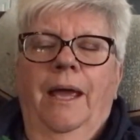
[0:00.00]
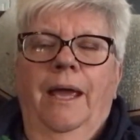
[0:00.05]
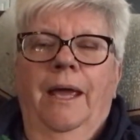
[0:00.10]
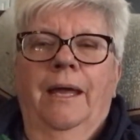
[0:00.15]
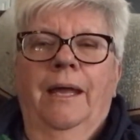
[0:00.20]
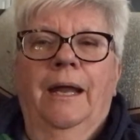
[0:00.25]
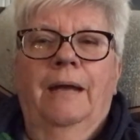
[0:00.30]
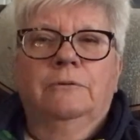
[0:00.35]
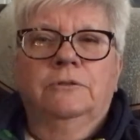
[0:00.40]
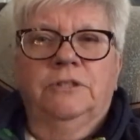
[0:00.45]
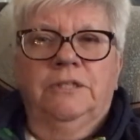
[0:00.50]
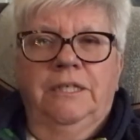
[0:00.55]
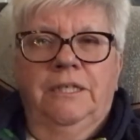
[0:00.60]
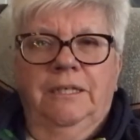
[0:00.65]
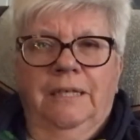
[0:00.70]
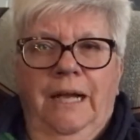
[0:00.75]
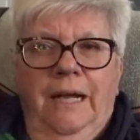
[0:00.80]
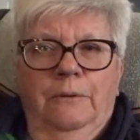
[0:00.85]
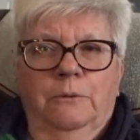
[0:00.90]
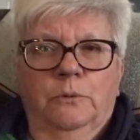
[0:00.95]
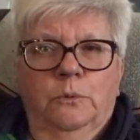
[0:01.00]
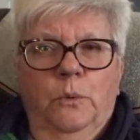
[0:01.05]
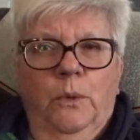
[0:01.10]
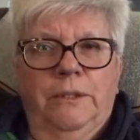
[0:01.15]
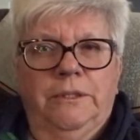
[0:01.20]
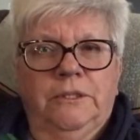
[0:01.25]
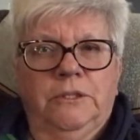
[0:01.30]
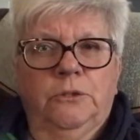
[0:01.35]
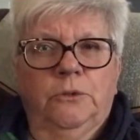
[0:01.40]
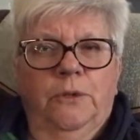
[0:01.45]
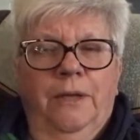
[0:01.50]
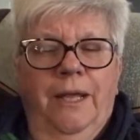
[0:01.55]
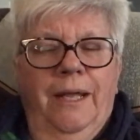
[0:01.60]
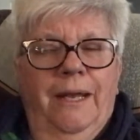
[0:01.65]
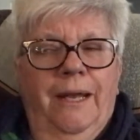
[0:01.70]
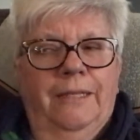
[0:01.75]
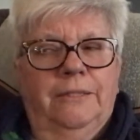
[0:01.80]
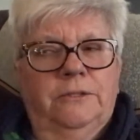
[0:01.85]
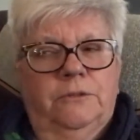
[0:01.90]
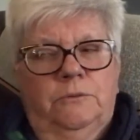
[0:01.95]
And I went to do it,
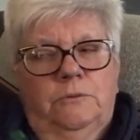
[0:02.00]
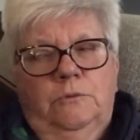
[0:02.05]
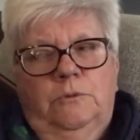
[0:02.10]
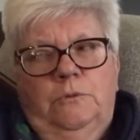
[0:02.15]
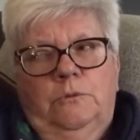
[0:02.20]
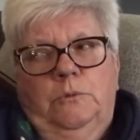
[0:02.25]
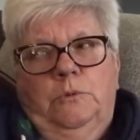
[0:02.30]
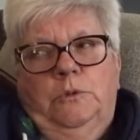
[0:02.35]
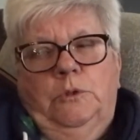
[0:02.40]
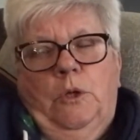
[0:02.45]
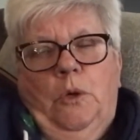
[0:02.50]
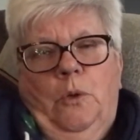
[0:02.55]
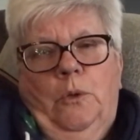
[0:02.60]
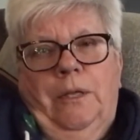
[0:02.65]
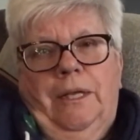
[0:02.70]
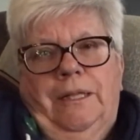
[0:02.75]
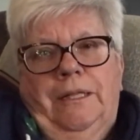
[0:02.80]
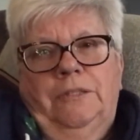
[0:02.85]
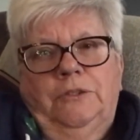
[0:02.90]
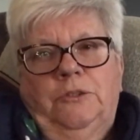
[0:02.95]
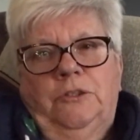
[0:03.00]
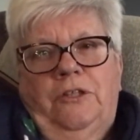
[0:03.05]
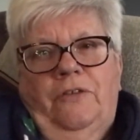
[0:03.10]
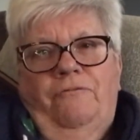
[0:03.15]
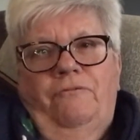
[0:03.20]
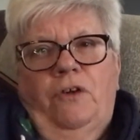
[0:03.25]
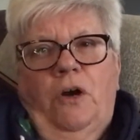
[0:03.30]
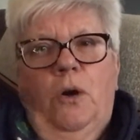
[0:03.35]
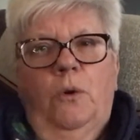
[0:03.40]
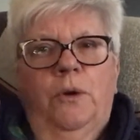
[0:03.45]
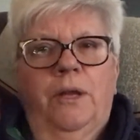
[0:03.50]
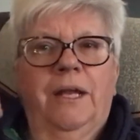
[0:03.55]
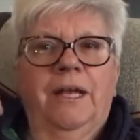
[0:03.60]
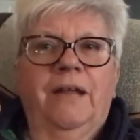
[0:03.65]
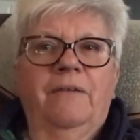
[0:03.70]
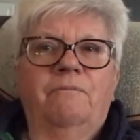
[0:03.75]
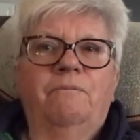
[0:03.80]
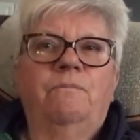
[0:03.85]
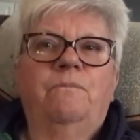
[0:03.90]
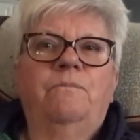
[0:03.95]
and I was going like this with the phone, and
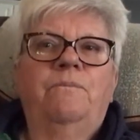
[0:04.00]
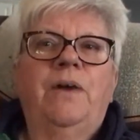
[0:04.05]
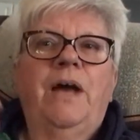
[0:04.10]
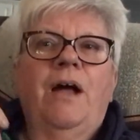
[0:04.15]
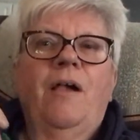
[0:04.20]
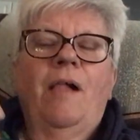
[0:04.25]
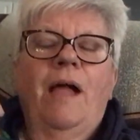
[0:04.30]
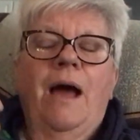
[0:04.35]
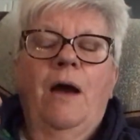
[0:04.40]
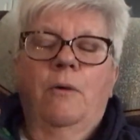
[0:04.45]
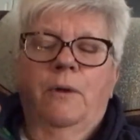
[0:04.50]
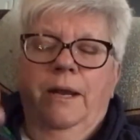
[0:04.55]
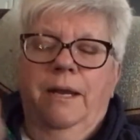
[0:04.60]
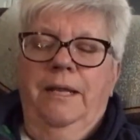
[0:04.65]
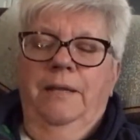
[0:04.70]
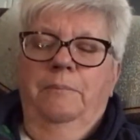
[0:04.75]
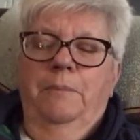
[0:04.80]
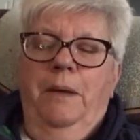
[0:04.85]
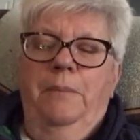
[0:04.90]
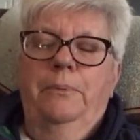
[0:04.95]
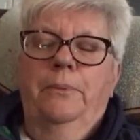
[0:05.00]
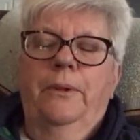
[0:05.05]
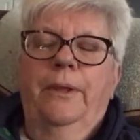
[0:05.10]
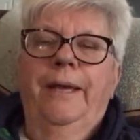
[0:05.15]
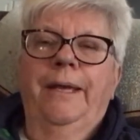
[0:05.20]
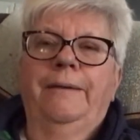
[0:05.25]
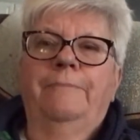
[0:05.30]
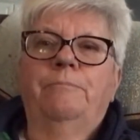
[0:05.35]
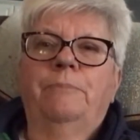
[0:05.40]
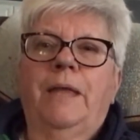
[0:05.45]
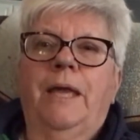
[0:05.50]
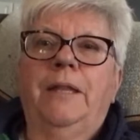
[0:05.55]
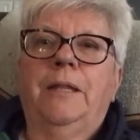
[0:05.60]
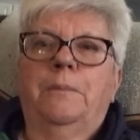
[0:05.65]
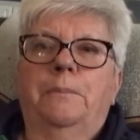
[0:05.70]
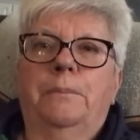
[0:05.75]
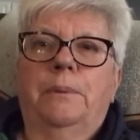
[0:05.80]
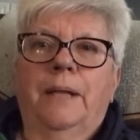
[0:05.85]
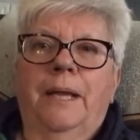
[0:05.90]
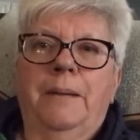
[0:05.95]
it fell out and hit my plate, and
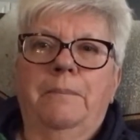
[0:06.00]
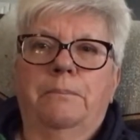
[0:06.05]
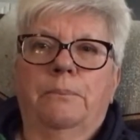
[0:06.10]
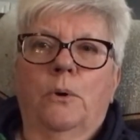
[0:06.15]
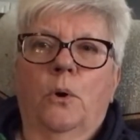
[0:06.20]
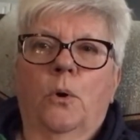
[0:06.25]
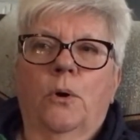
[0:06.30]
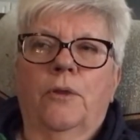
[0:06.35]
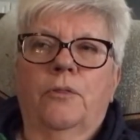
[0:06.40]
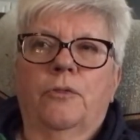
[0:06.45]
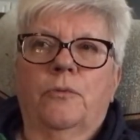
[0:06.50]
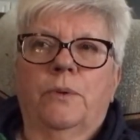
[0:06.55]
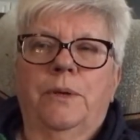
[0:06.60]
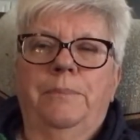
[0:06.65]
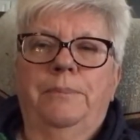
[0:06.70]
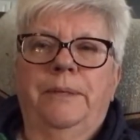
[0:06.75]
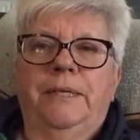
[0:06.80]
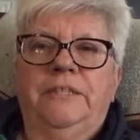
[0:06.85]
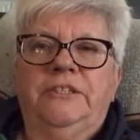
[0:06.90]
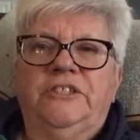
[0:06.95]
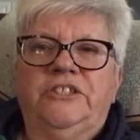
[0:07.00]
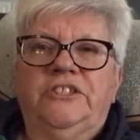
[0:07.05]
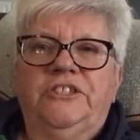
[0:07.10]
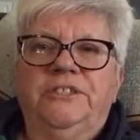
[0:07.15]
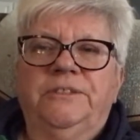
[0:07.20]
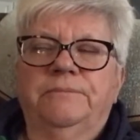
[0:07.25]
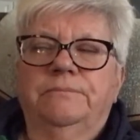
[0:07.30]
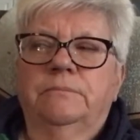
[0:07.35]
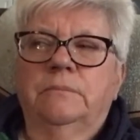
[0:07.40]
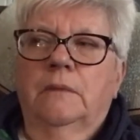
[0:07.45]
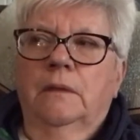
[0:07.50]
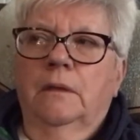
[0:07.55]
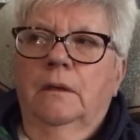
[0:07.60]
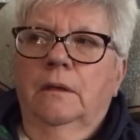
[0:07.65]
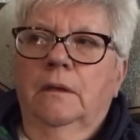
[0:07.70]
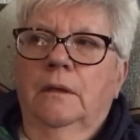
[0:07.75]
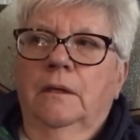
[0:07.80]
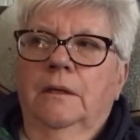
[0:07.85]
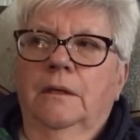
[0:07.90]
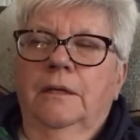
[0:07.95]
the plate broke in 3 pieces.
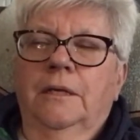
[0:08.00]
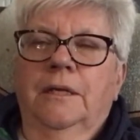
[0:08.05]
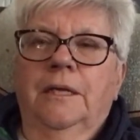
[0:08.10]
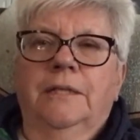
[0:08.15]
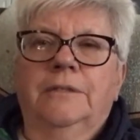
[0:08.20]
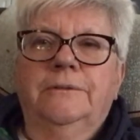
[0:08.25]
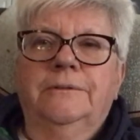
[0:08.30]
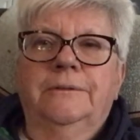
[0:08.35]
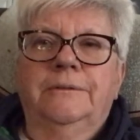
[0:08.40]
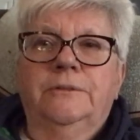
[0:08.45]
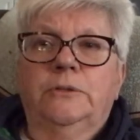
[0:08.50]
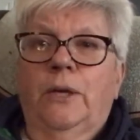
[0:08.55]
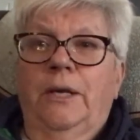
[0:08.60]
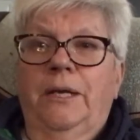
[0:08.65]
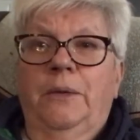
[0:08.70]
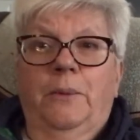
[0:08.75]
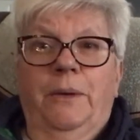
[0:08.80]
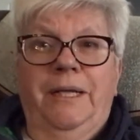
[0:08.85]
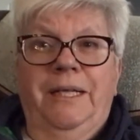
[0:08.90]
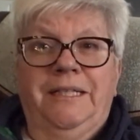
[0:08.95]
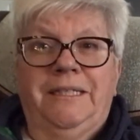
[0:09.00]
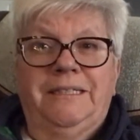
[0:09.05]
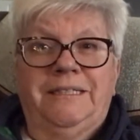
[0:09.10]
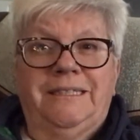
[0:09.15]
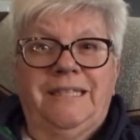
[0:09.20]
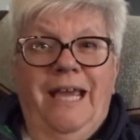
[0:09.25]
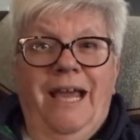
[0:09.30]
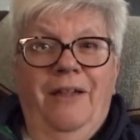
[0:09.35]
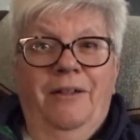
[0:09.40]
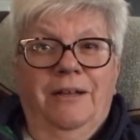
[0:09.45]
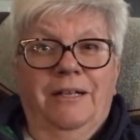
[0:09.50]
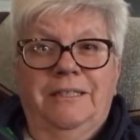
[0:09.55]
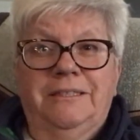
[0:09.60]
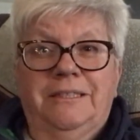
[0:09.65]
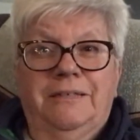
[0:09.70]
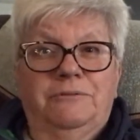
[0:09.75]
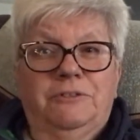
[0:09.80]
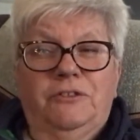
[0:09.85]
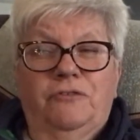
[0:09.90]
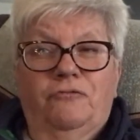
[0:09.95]
So I didn't want to eat the salad
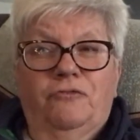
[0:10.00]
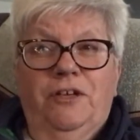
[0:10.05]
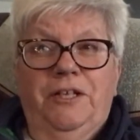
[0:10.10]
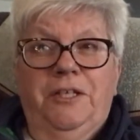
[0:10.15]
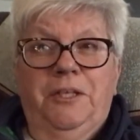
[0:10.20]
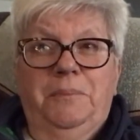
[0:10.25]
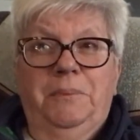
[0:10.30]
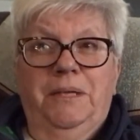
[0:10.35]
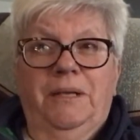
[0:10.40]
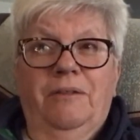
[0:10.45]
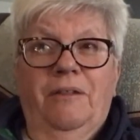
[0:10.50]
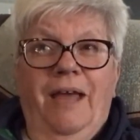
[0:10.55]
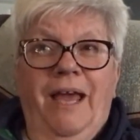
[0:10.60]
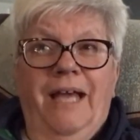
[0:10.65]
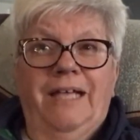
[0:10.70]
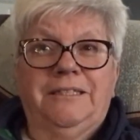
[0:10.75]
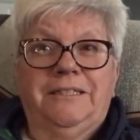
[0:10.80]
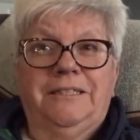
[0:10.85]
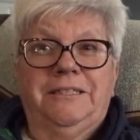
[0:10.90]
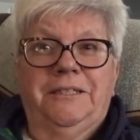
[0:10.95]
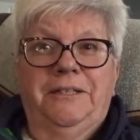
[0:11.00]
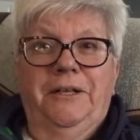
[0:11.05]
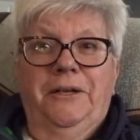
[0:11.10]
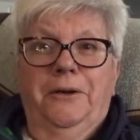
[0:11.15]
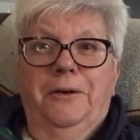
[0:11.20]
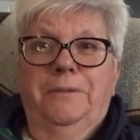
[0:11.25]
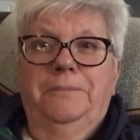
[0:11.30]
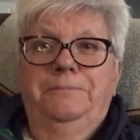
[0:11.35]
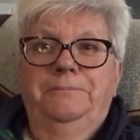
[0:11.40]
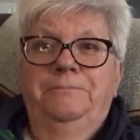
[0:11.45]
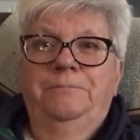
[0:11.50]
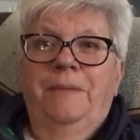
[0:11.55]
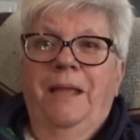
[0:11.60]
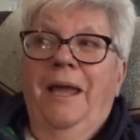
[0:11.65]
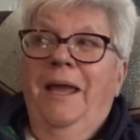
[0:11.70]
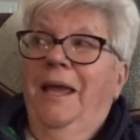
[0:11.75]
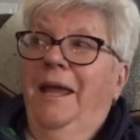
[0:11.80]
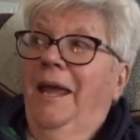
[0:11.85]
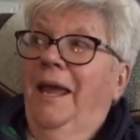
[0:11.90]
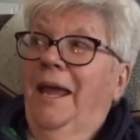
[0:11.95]
because I was afraid there'd be glass in there.
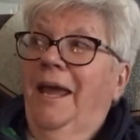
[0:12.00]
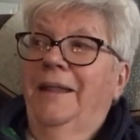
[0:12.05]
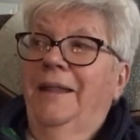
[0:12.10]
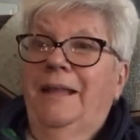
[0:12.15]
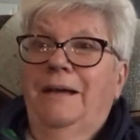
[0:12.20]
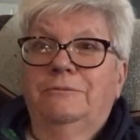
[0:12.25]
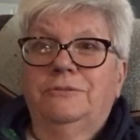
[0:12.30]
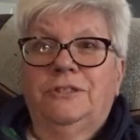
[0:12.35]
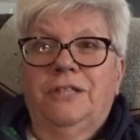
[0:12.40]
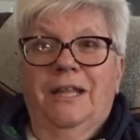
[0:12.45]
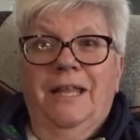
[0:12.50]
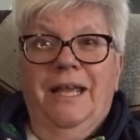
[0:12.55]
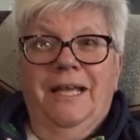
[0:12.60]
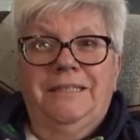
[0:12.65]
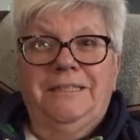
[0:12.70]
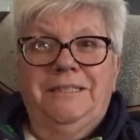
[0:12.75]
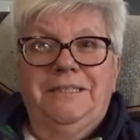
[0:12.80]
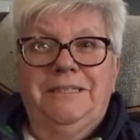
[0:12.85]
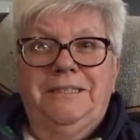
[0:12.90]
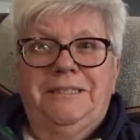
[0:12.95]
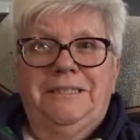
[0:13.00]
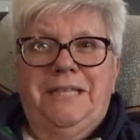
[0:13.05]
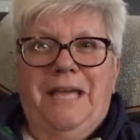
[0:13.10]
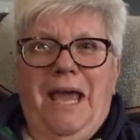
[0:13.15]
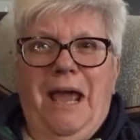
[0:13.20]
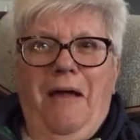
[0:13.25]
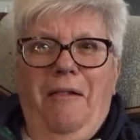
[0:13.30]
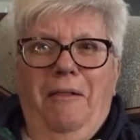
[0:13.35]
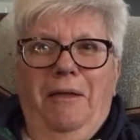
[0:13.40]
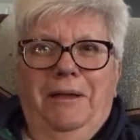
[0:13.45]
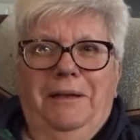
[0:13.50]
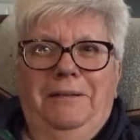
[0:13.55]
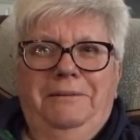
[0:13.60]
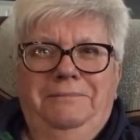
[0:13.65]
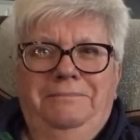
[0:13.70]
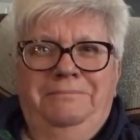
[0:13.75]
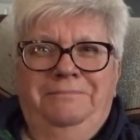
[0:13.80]
And that was the last of the salad.